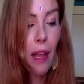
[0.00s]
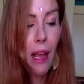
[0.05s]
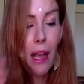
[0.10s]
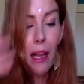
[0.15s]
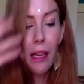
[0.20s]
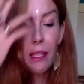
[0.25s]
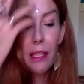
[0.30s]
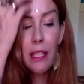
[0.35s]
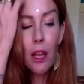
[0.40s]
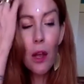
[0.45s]

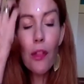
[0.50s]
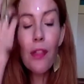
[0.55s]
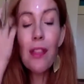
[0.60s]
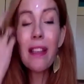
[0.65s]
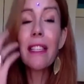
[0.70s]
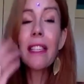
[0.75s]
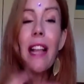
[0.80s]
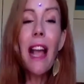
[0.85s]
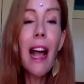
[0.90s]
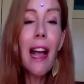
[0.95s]
So the
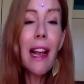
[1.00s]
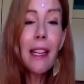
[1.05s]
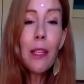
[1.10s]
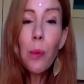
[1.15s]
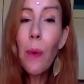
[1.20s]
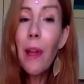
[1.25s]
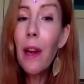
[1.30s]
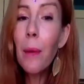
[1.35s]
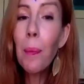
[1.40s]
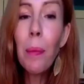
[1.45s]
skies
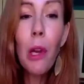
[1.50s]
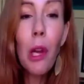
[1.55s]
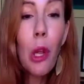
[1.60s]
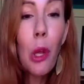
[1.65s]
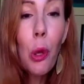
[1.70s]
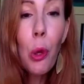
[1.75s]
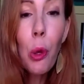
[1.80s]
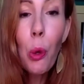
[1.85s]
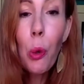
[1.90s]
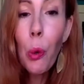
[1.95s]
were
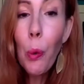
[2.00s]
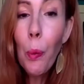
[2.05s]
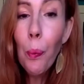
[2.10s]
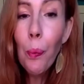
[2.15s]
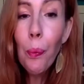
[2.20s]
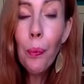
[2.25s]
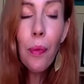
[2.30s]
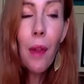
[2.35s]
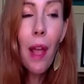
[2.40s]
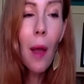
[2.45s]
blue
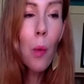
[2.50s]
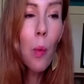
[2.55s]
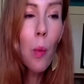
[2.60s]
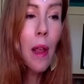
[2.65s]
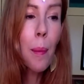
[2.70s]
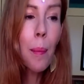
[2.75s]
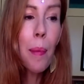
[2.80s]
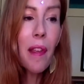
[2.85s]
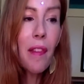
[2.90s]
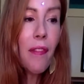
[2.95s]
a
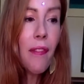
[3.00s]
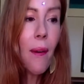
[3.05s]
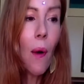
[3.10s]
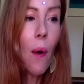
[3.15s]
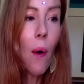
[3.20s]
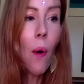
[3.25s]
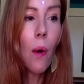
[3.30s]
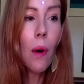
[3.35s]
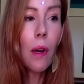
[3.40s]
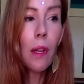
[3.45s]
week
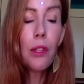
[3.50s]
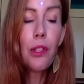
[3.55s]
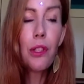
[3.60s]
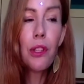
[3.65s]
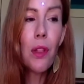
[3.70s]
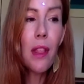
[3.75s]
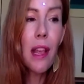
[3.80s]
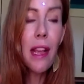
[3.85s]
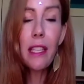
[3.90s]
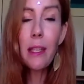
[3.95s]
before, 2
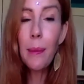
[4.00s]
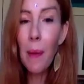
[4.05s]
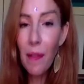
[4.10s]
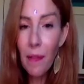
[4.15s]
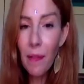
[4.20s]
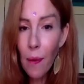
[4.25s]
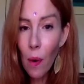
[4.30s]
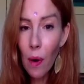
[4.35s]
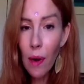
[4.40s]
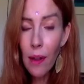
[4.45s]
days
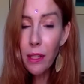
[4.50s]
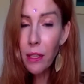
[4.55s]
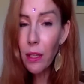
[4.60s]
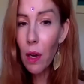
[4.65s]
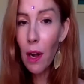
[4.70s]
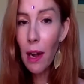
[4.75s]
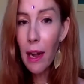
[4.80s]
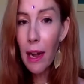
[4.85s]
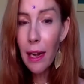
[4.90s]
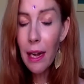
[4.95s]
before the
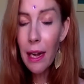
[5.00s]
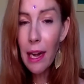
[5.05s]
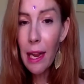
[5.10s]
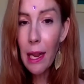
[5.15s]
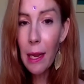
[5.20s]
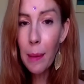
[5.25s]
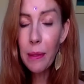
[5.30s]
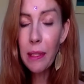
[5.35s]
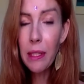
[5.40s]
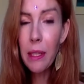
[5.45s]
solar
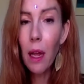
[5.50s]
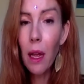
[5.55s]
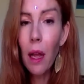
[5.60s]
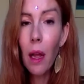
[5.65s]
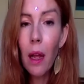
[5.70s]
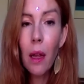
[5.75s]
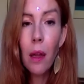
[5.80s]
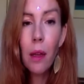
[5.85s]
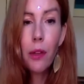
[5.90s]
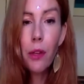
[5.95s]
eclipse.
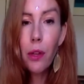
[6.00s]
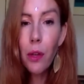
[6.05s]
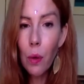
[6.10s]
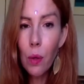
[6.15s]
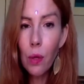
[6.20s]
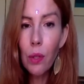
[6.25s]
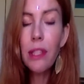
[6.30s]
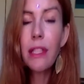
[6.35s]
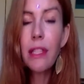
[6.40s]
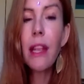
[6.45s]
You
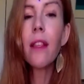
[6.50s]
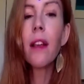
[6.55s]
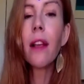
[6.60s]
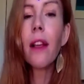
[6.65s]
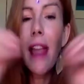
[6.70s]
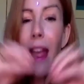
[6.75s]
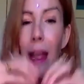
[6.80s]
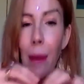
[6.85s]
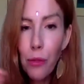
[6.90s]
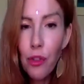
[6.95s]
could see the
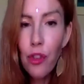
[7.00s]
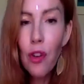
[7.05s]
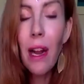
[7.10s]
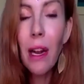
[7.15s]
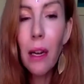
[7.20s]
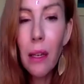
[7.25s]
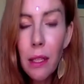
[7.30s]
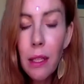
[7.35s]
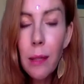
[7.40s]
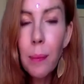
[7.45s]

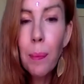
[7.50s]
chemtrails